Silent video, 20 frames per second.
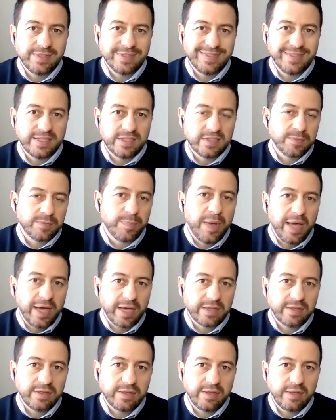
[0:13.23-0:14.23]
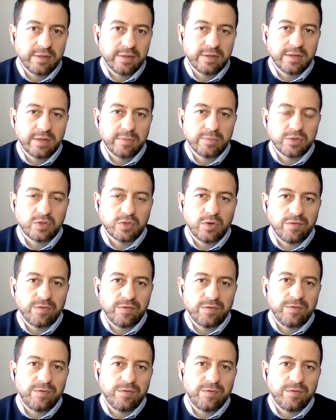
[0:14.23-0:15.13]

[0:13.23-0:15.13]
expect in terms of